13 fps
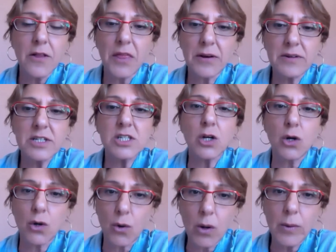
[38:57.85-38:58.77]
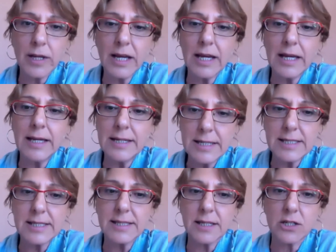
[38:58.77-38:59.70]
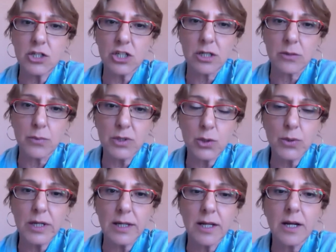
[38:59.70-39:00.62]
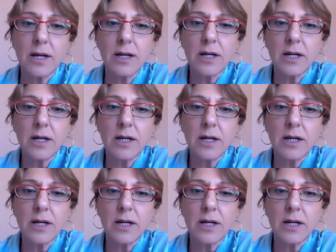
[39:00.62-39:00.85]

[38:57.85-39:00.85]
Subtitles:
there is a growing indistinction between